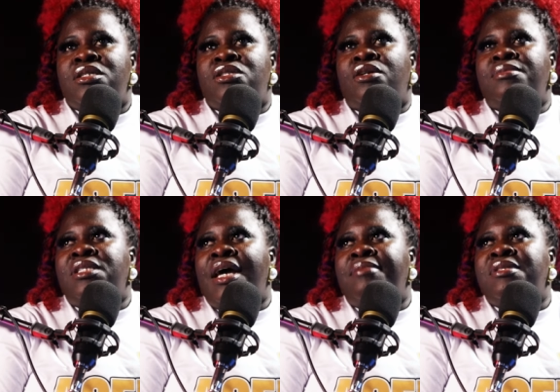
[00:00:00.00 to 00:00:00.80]

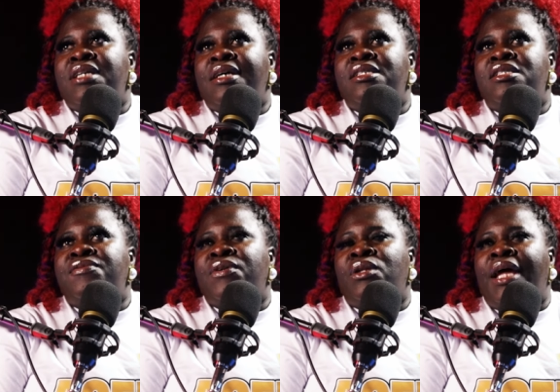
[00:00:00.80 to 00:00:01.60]
sometimes I
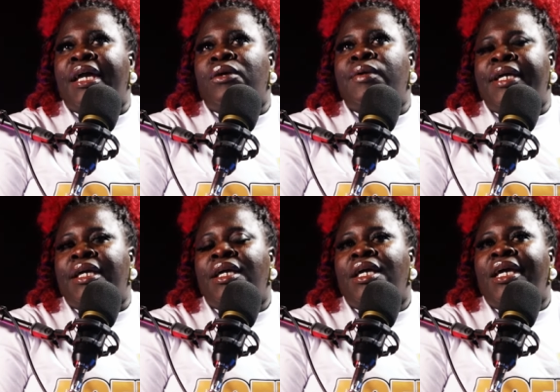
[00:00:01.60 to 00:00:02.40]
just feel like okay,